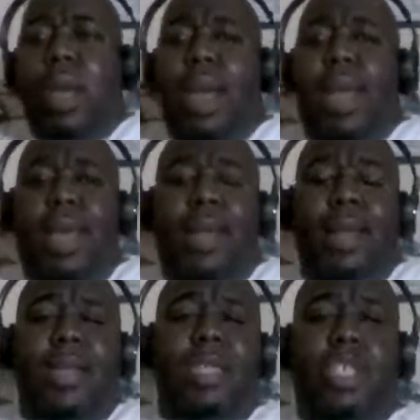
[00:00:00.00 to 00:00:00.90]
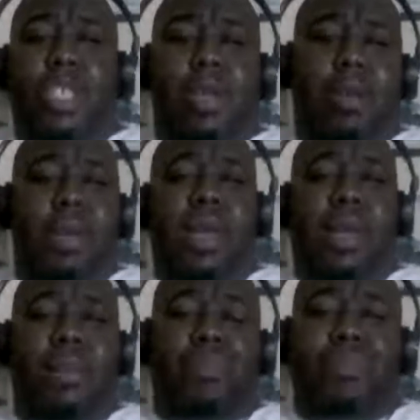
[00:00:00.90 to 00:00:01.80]
And ladies and gentlemen,
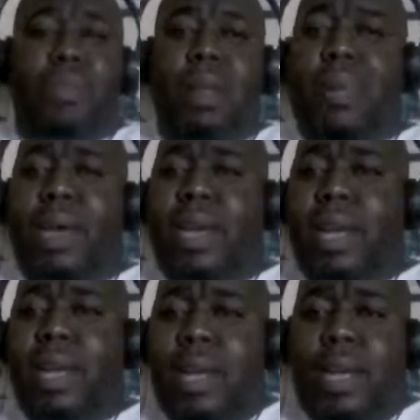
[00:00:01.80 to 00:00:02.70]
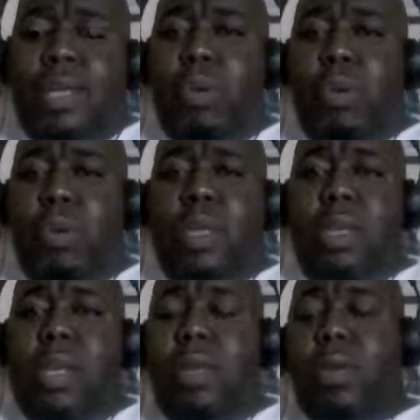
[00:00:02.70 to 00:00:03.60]
but to
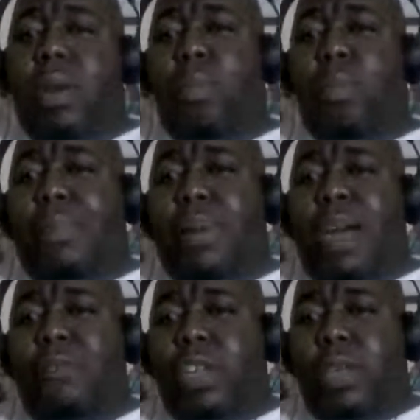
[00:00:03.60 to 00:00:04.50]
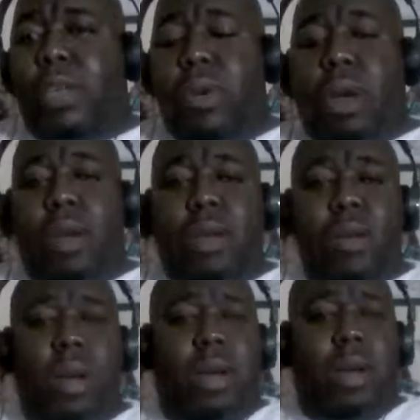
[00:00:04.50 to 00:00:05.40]
conclude and wrap up for you all
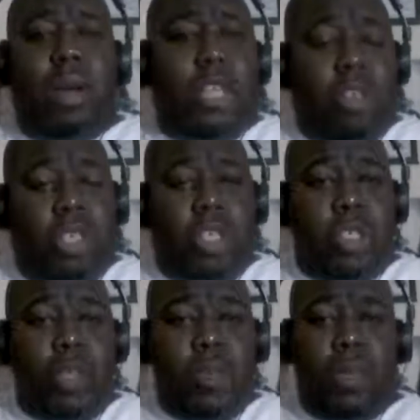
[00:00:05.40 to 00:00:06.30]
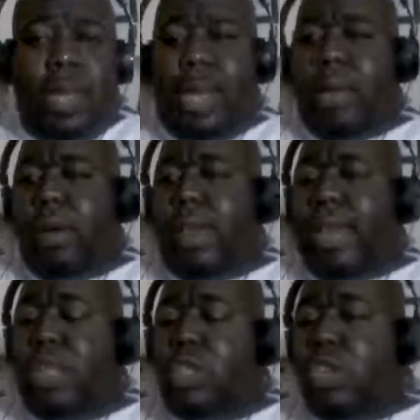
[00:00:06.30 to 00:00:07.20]
who are on YouTube and on
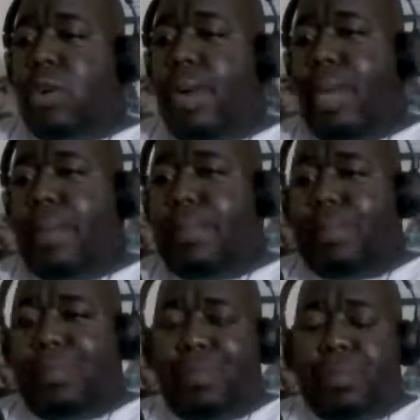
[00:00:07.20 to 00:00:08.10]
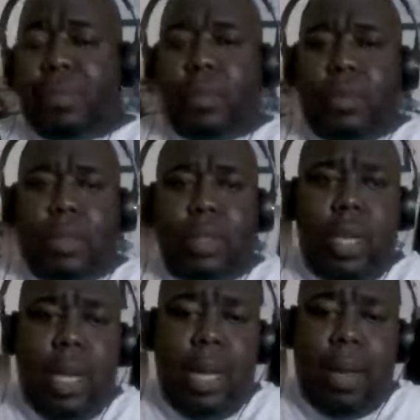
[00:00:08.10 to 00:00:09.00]
Instagram,
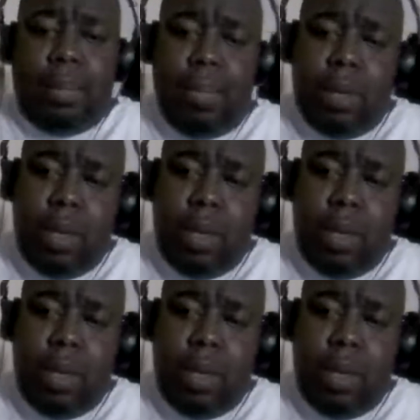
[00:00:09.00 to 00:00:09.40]
um,